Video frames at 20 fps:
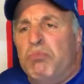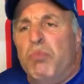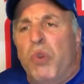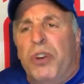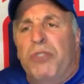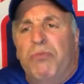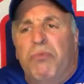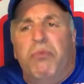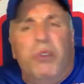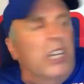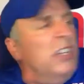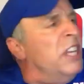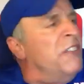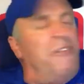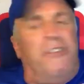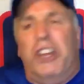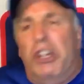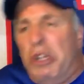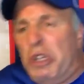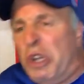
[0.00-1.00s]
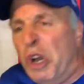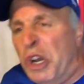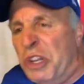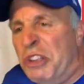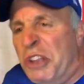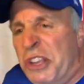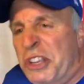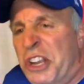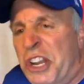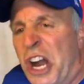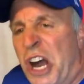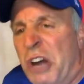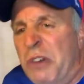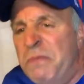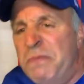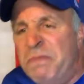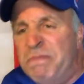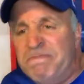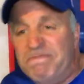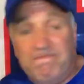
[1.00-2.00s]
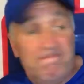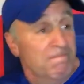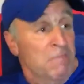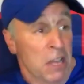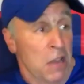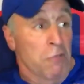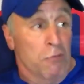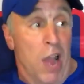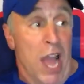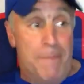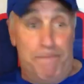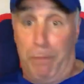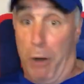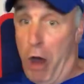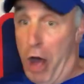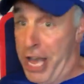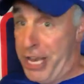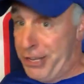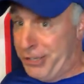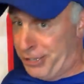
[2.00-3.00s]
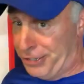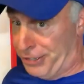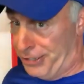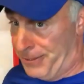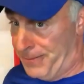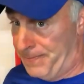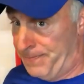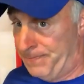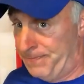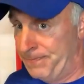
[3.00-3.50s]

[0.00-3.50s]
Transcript: would really feel good, you know? Right, boys?